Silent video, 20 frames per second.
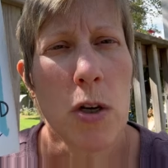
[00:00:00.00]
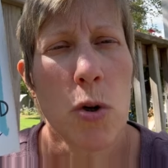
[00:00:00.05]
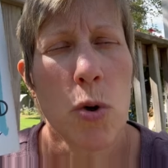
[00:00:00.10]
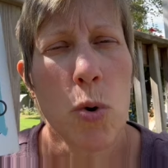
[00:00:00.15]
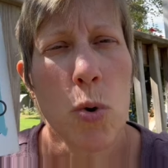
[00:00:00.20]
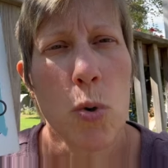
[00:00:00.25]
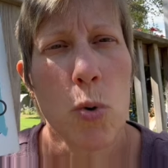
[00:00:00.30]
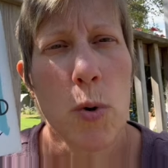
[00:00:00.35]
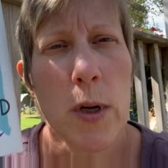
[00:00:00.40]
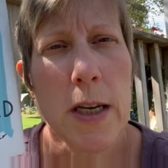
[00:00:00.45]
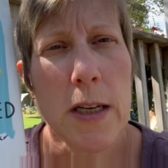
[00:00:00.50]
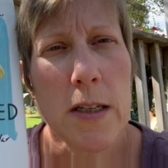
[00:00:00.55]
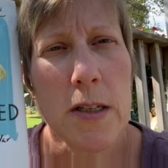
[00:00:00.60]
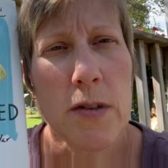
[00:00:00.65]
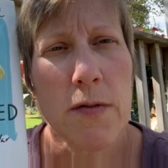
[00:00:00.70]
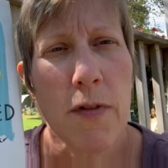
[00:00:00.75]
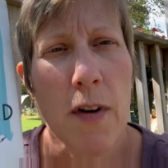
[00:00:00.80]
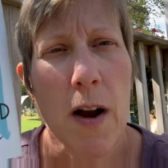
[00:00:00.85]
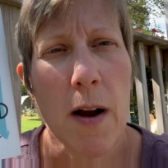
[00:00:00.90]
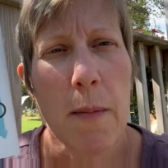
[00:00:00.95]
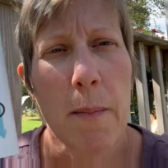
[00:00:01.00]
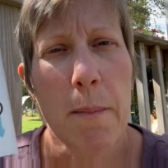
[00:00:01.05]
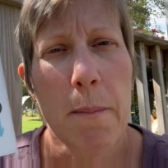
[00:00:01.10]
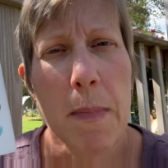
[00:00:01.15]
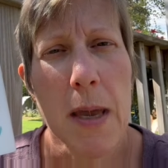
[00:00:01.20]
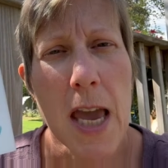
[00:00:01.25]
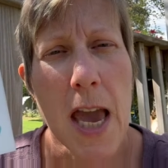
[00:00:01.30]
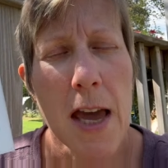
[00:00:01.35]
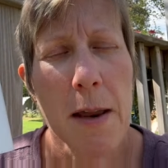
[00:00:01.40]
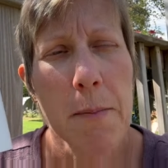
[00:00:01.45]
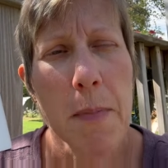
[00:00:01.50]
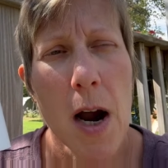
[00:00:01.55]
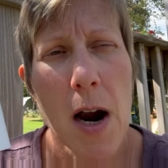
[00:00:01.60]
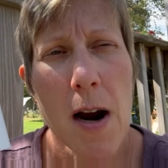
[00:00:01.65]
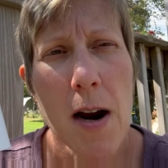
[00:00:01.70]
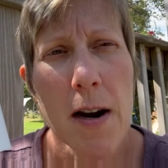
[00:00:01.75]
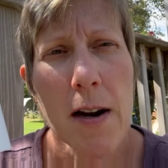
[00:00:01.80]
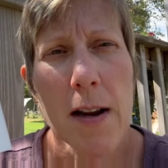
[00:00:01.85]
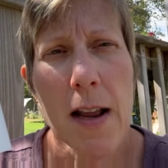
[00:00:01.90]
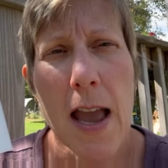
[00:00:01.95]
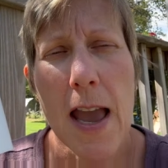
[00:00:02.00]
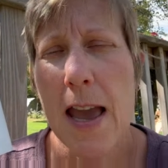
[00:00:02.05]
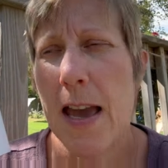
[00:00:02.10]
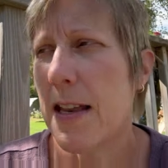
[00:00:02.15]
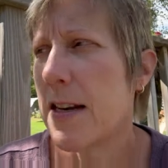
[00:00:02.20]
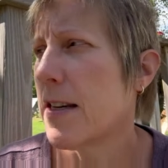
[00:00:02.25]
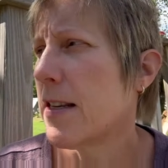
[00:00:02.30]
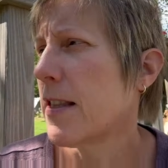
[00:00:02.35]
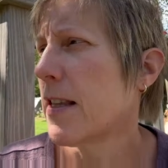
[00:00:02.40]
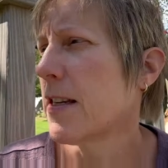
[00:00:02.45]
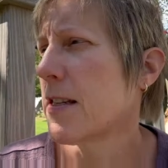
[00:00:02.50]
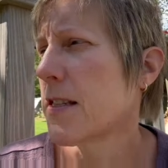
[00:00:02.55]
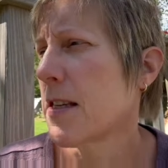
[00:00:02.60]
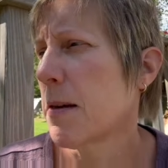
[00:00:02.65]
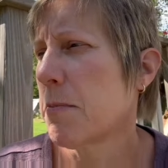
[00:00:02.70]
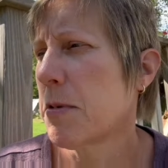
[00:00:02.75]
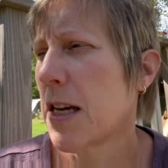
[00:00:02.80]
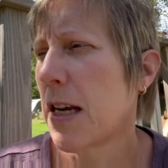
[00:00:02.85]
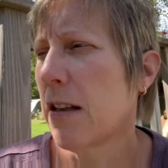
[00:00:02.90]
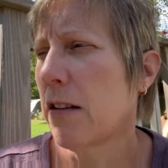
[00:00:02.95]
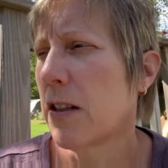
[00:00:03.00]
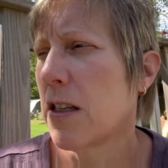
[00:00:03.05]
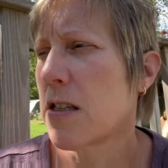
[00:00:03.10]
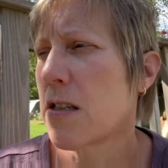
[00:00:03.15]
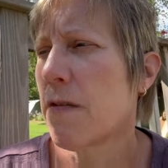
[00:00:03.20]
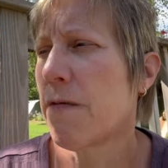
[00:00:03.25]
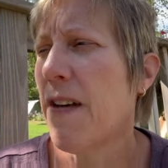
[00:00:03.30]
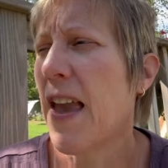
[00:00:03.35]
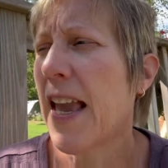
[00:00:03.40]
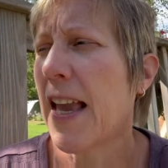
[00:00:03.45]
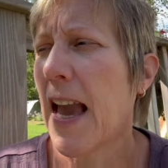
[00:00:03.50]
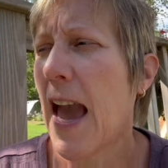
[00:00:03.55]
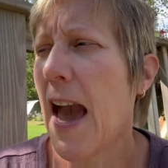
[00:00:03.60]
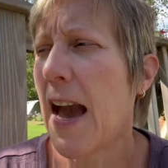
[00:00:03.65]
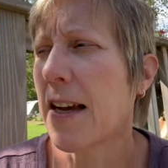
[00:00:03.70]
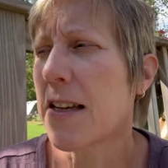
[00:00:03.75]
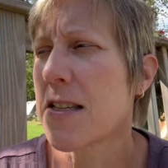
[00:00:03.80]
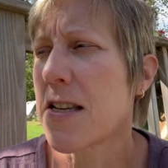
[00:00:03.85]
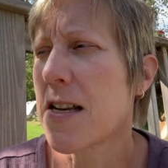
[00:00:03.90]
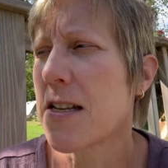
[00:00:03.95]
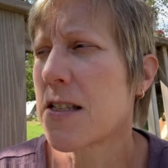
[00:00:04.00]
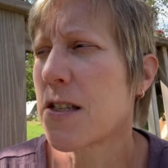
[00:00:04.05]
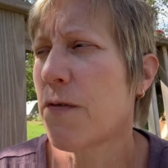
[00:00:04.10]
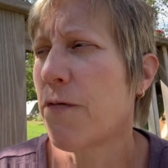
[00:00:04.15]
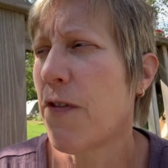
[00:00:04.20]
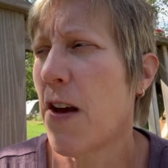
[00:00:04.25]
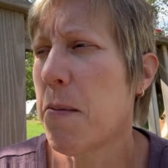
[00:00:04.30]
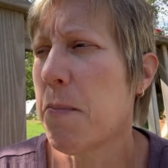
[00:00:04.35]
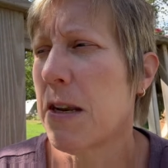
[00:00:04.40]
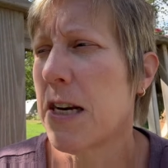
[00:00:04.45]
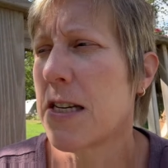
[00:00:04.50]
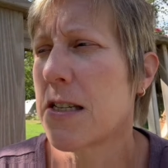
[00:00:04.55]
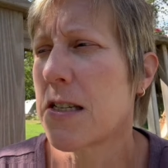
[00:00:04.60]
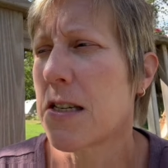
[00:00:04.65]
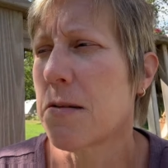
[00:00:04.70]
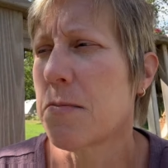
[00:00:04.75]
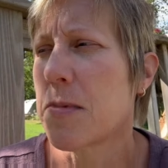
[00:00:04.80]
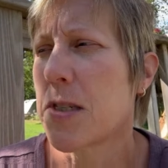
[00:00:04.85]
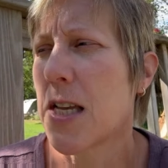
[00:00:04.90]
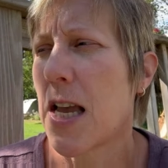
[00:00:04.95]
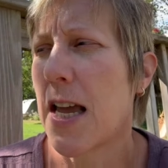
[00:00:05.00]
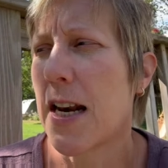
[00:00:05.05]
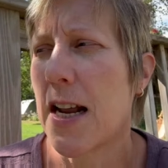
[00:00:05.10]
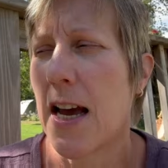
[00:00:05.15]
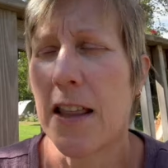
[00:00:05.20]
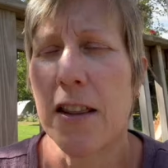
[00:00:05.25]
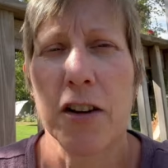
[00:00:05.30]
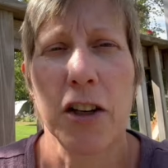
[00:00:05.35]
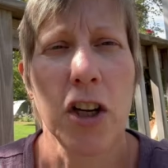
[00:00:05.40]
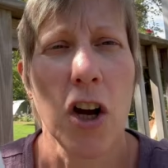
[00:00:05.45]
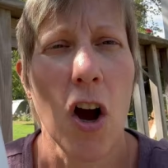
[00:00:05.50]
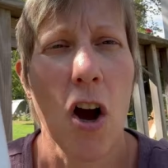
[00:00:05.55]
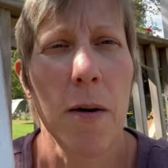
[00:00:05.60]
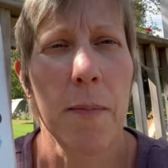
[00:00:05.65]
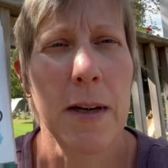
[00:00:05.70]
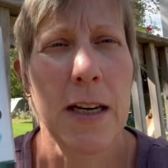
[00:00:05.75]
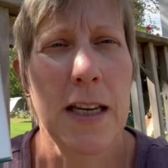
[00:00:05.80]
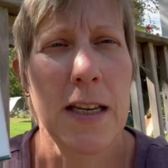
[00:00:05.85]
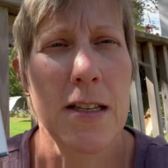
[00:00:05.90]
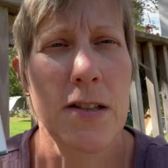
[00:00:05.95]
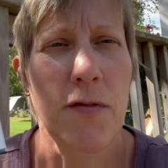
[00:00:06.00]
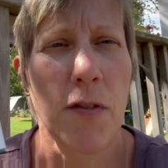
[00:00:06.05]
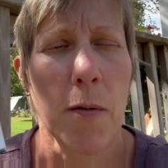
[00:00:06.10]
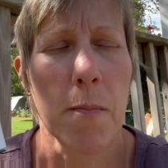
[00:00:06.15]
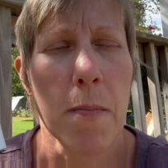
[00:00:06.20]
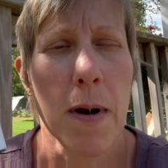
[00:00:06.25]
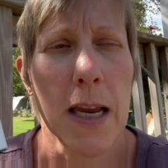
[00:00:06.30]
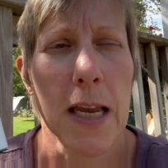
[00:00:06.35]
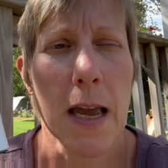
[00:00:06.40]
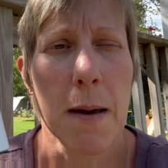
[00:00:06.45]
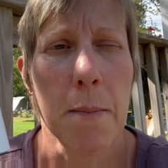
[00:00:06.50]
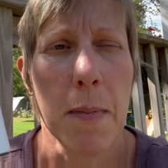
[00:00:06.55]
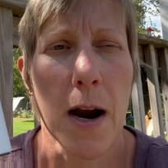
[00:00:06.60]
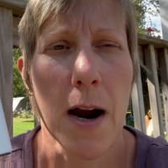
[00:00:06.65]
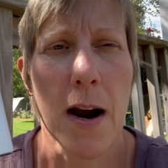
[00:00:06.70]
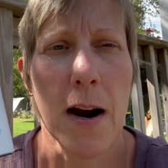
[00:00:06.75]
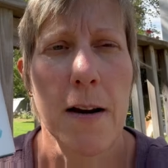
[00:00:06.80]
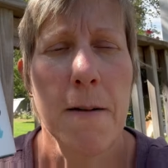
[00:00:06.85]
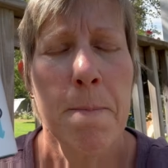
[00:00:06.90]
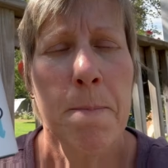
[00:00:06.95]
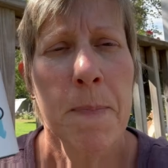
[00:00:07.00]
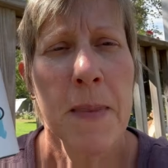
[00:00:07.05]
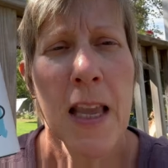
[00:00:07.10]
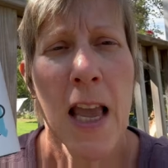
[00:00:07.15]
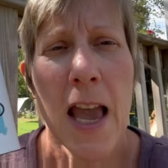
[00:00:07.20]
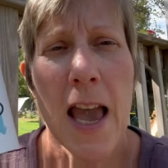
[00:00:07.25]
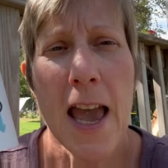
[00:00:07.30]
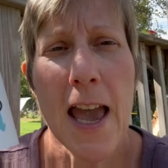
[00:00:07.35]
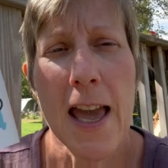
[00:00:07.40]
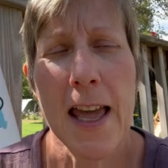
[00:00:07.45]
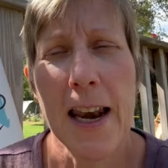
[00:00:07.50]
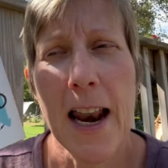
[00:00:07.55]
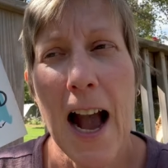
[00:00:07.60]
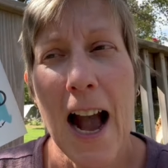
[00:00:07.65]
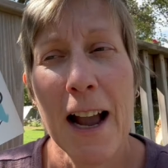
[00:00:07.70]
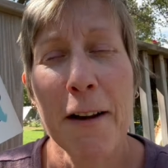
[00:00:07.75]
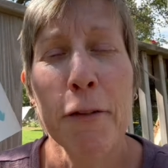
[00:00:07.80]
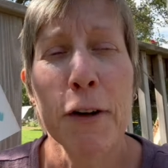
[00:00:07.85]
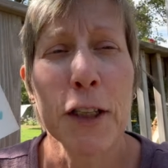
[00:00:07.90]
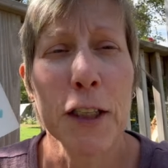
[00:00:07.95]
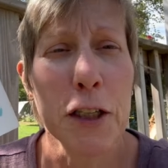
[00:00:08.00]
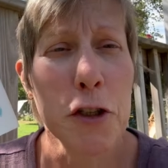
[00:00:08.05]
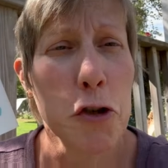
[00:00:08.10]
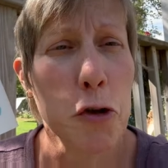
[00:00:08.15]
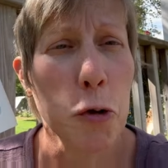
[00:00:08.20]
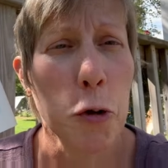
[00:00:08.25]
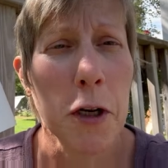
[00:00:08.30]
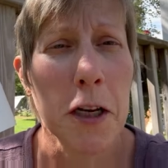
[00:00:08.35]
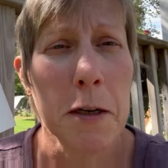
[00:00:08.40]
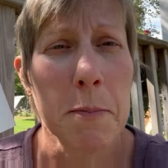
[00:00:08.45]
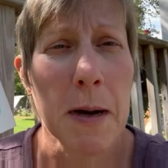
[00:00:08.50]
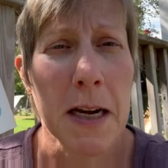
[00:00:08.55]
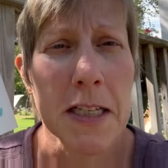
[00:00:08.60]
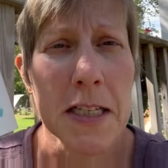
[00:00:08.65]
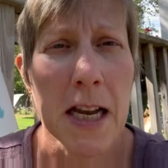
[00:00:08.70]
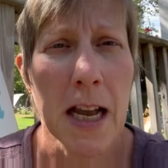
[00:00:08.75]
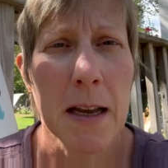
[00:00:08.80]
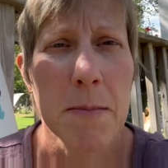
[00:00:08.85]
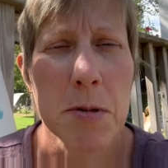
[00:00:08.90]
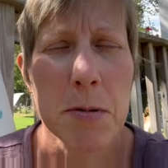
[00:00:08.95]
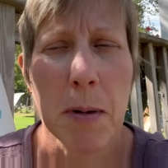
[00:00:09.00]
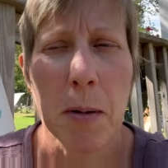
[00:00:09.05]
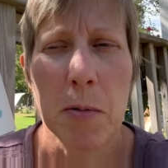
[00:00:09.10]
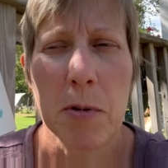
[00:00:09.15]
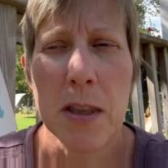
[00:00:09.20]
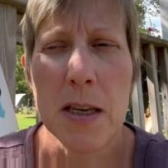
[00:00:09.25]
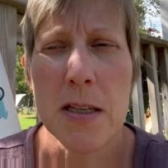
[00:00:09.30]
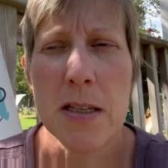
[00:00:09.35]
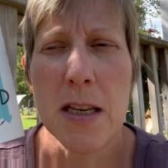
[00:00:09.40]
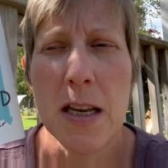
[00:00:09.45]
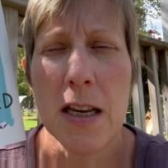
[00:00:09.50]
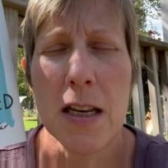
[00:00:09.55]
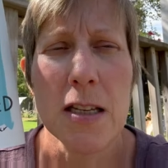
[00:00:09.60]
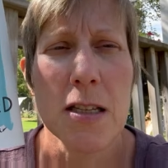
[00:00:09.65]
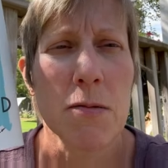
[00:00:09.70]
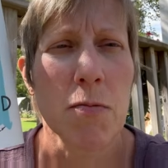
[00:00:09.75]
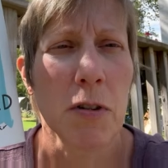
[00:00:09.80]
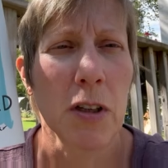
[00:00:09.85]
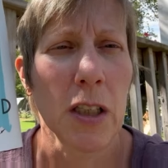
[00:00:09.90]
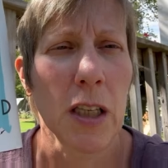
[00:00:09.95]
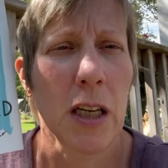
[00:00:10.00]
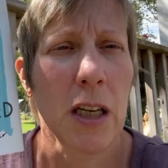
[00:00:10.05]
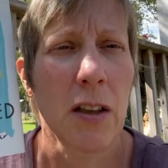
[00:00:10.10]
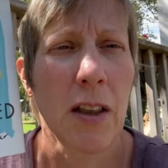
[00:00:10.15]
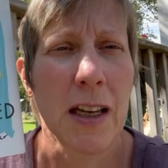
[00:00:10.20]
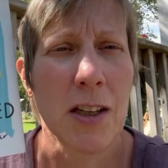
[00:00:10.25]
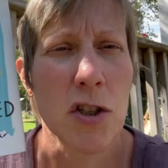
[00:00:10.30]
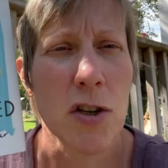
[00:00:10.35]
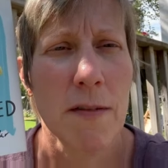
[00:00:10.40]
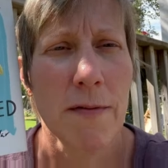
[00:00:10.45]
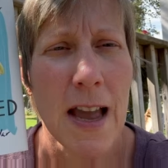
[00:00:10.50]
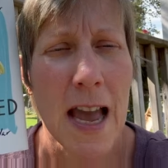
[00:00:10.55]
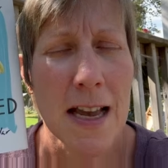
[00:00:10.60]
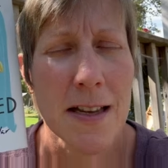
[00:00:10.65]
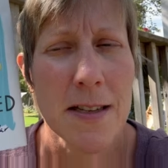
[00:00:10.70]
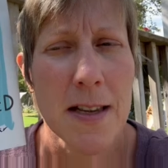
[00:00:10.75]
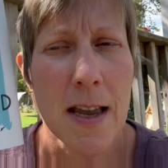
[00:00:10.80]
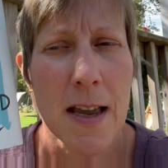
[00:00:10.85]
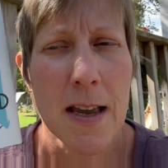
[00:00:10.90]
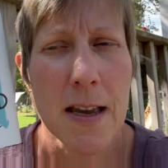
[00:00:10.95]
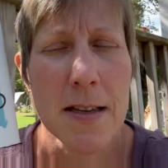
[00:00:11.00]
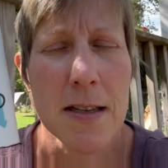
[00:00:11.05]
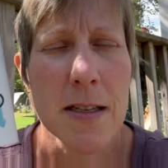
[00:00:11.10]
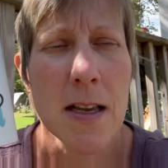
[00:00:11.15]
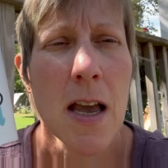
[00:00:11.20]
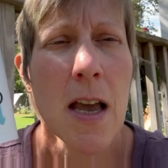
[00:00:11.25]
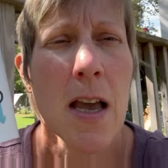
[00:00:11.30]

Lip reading: who is from Myanmar. And the subtitle is Fake Accents, Feminisms, and Other Comedies from Myanmar. And I really enjoyed my time spent with this. It is really a collection of essays.